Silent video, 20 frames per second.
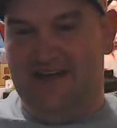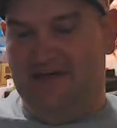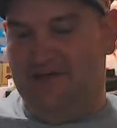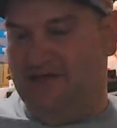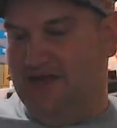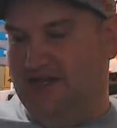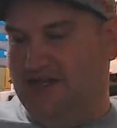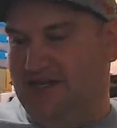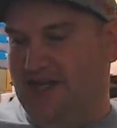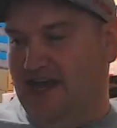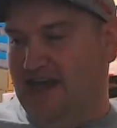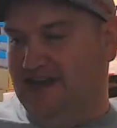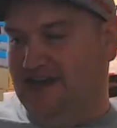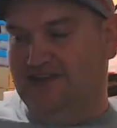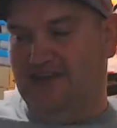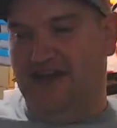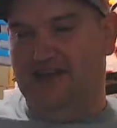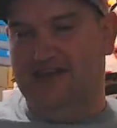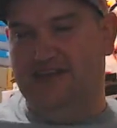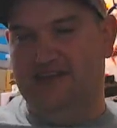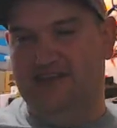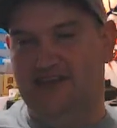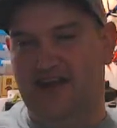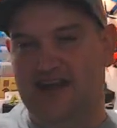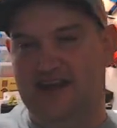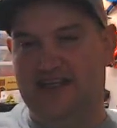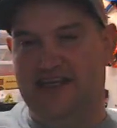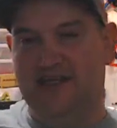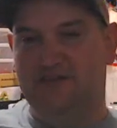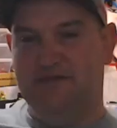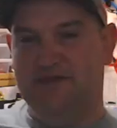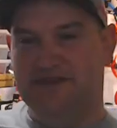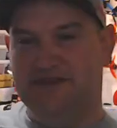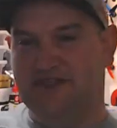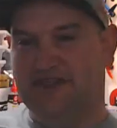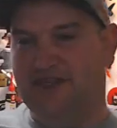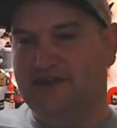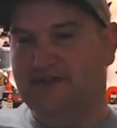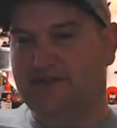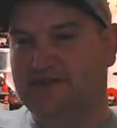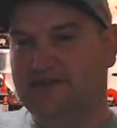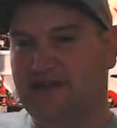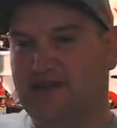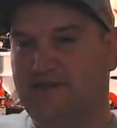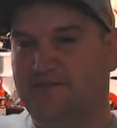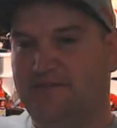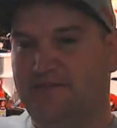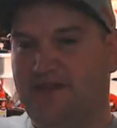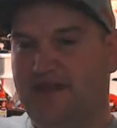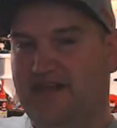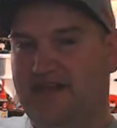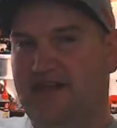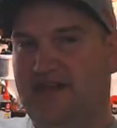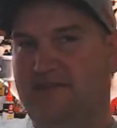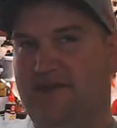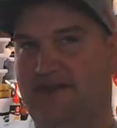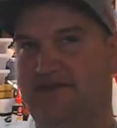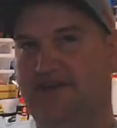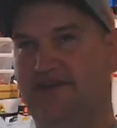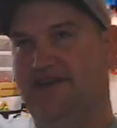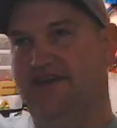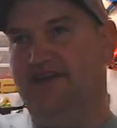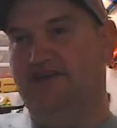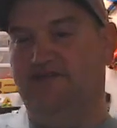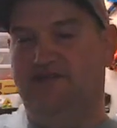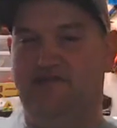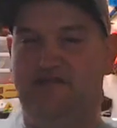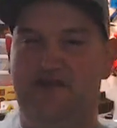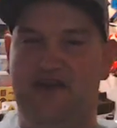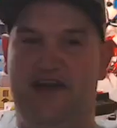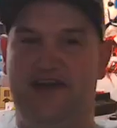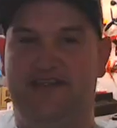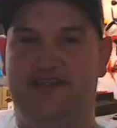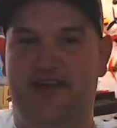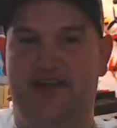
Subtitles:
But yeah, so I just try to keep the skills up and keep everything fresh.